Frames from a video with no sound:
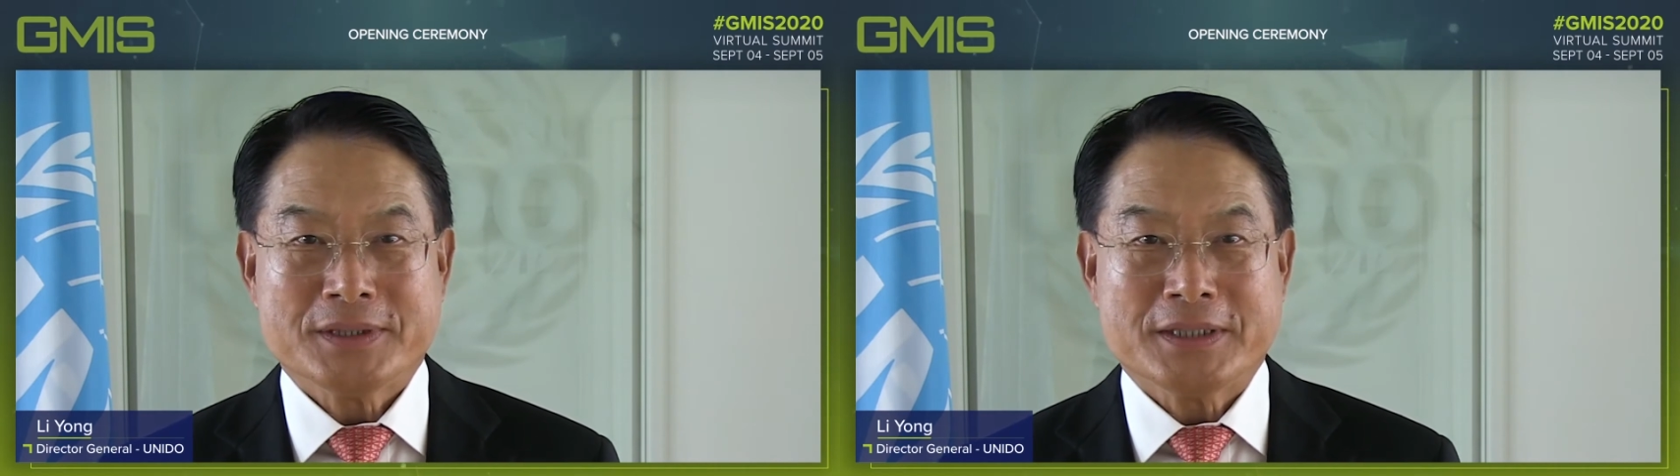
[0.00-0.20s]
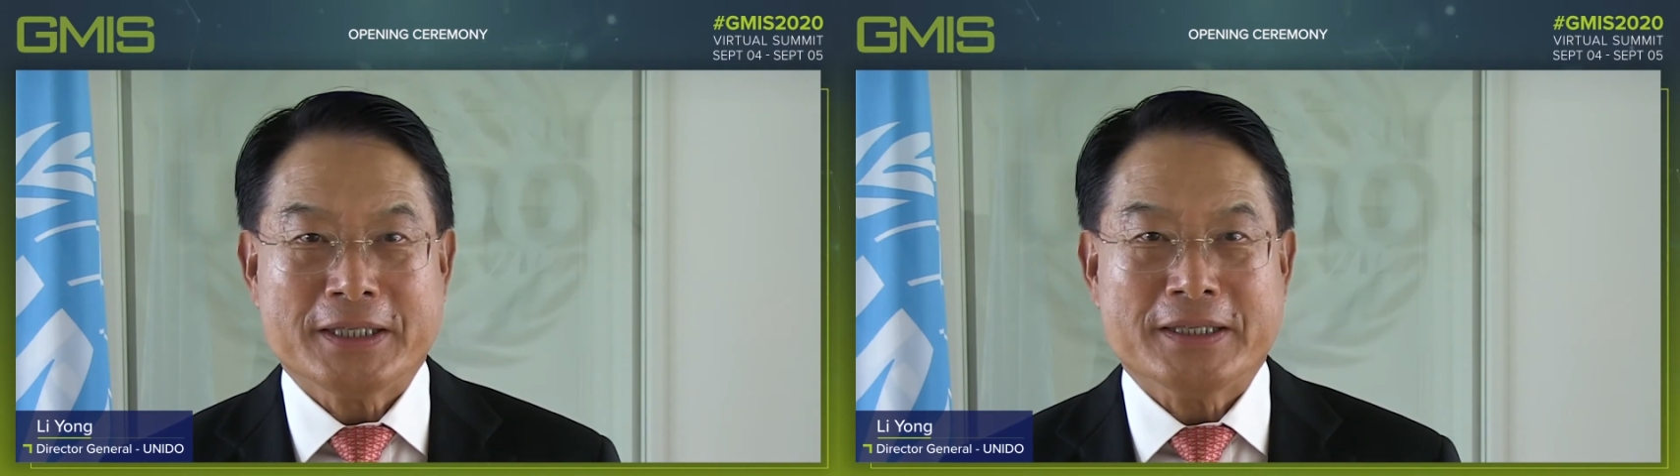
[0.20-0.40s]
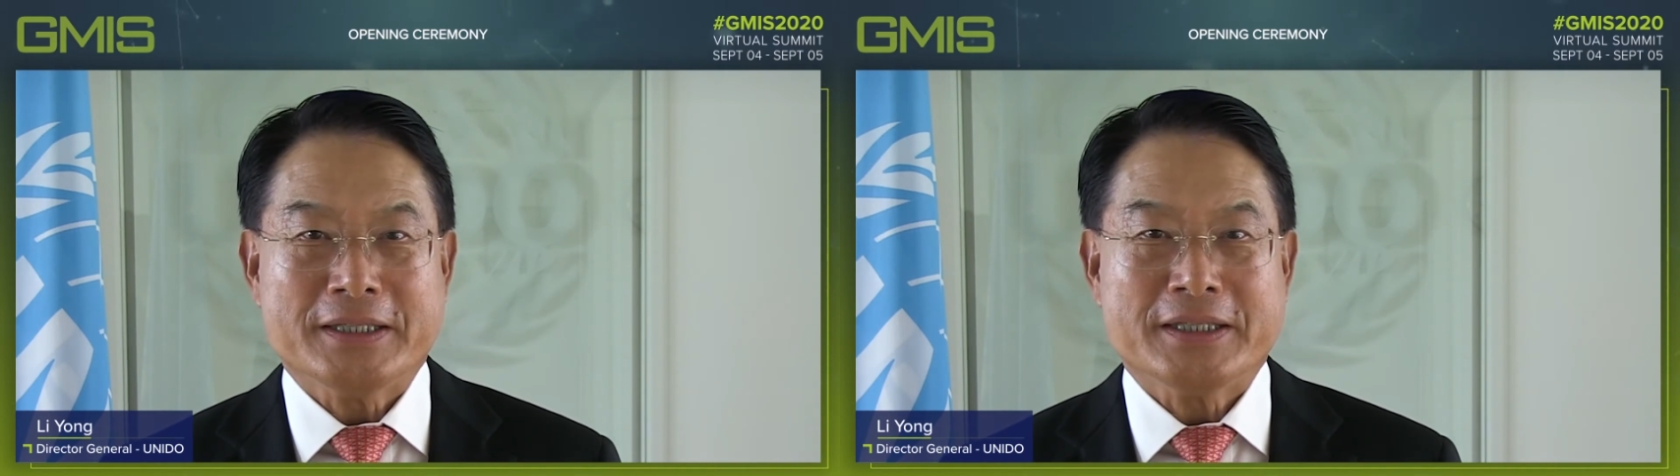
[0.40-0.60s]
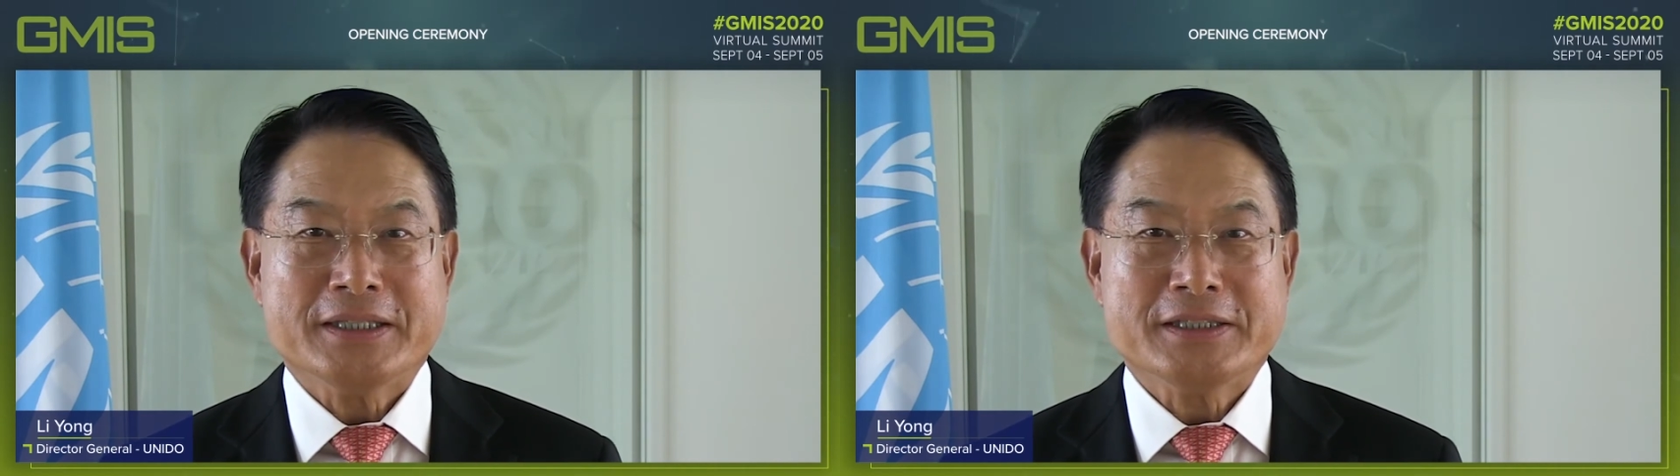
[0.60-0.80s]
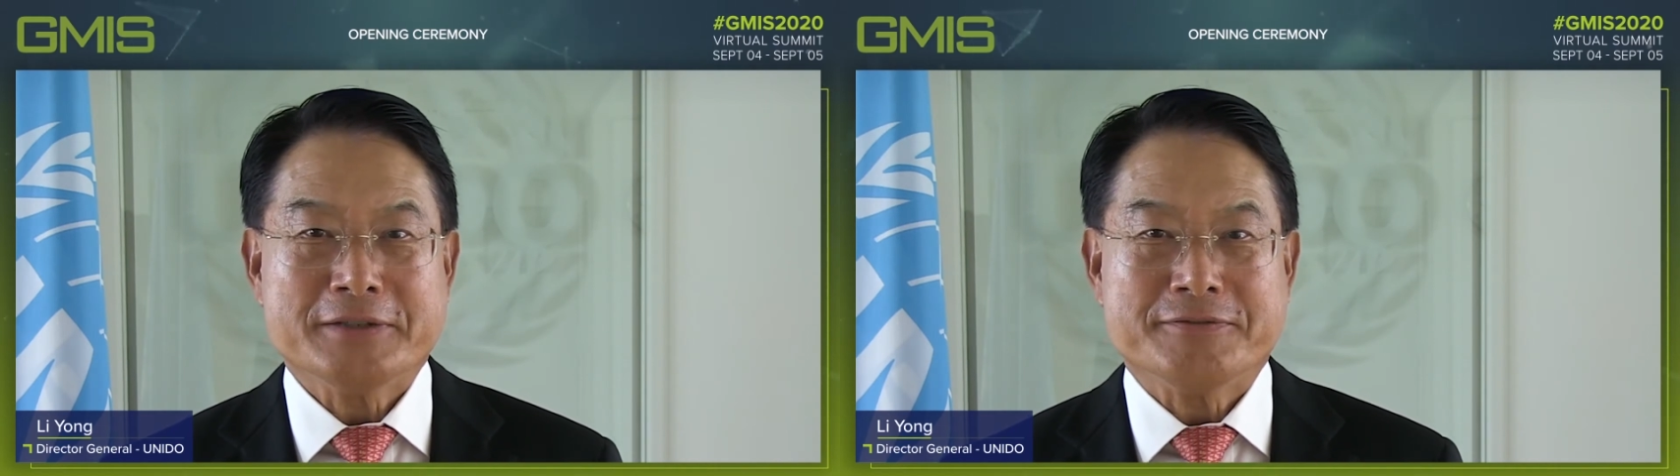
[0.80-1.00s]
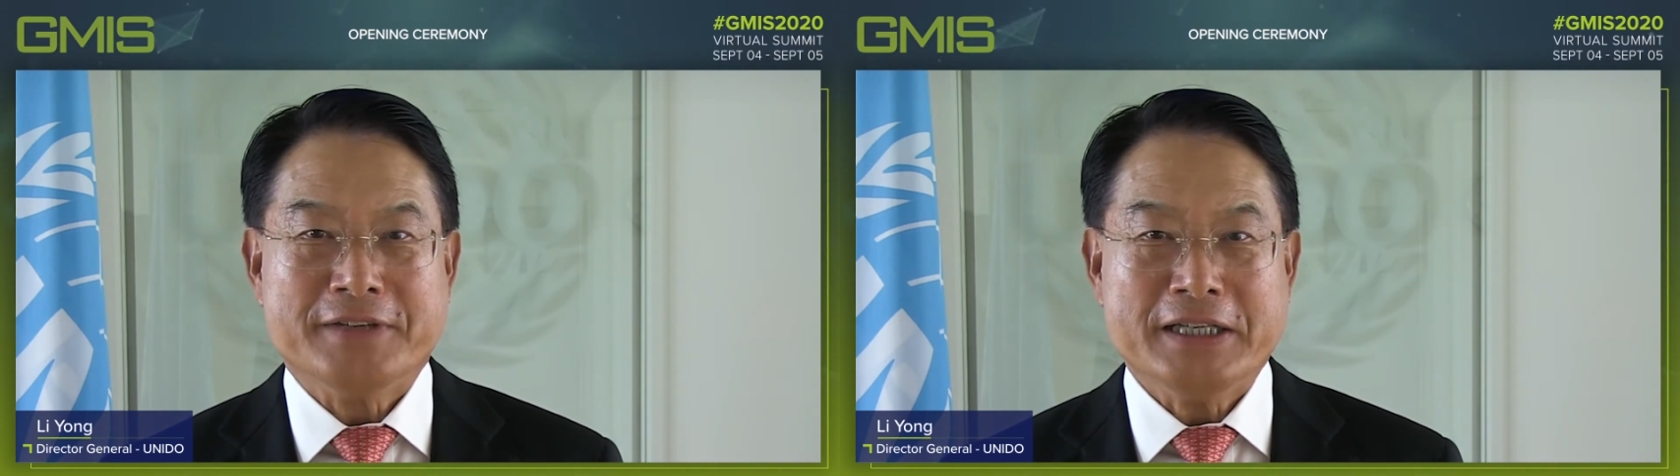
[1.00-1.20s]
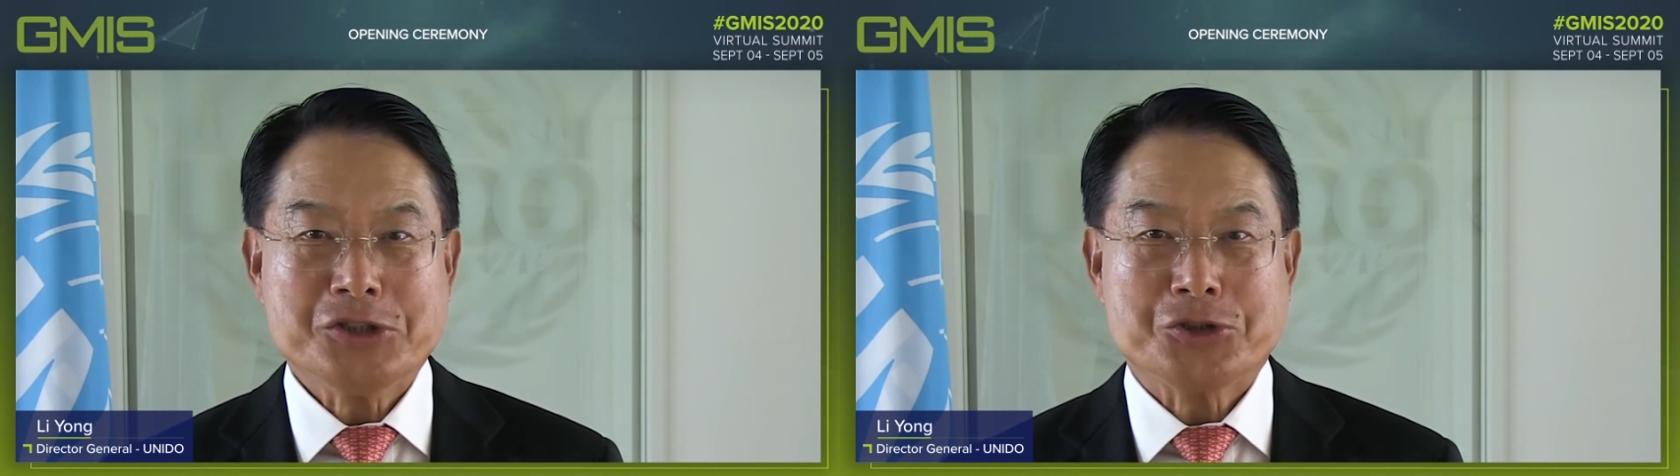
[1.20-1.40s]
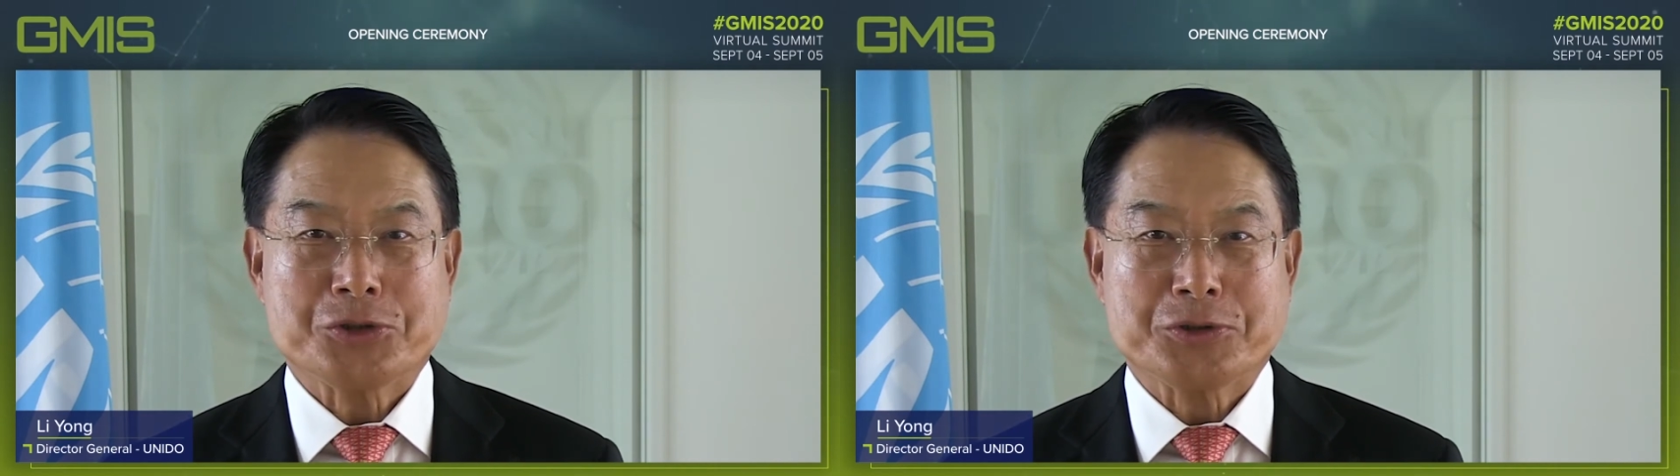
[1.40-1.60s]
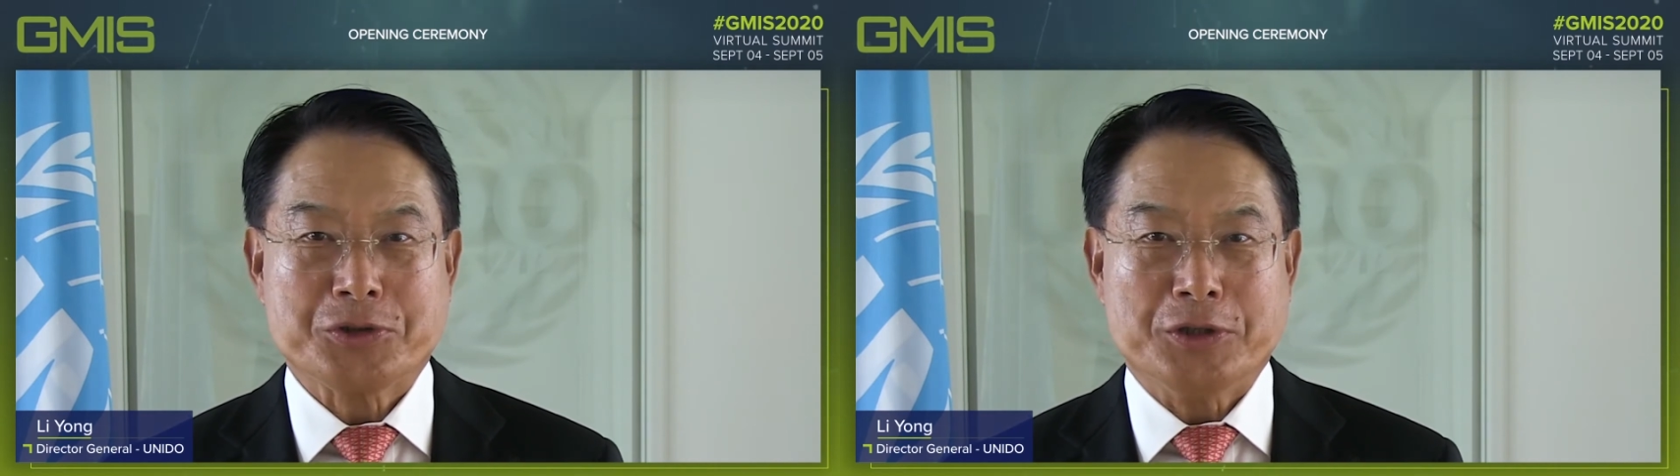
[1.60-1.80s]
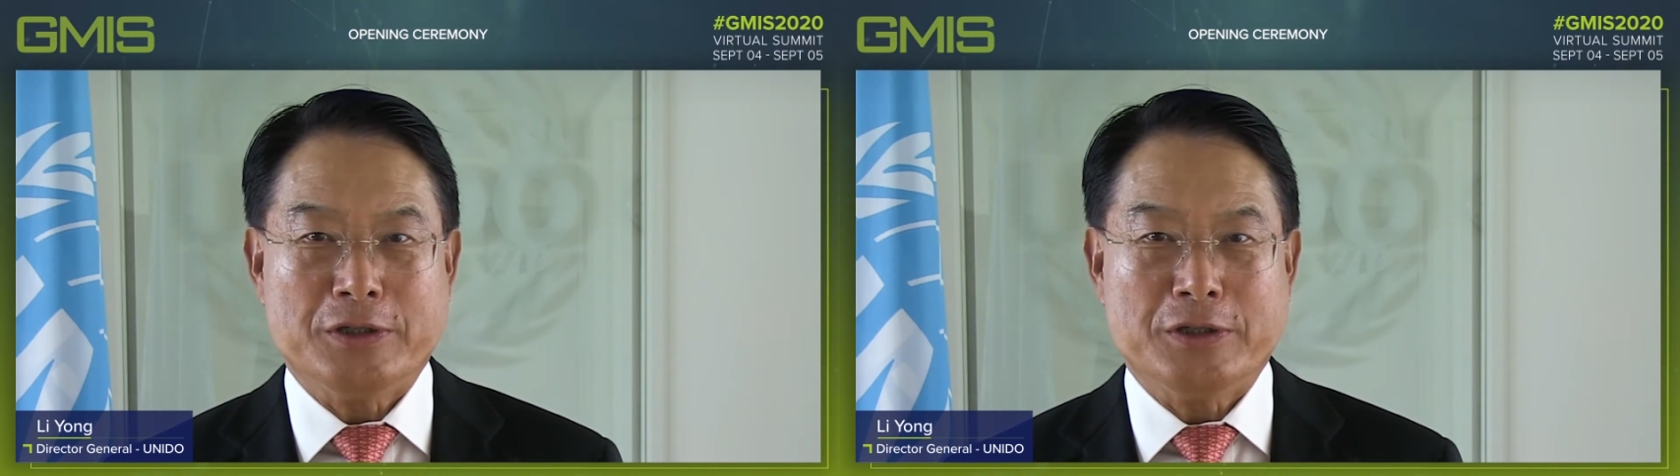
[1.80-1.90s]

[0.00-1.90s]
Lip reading: the intervention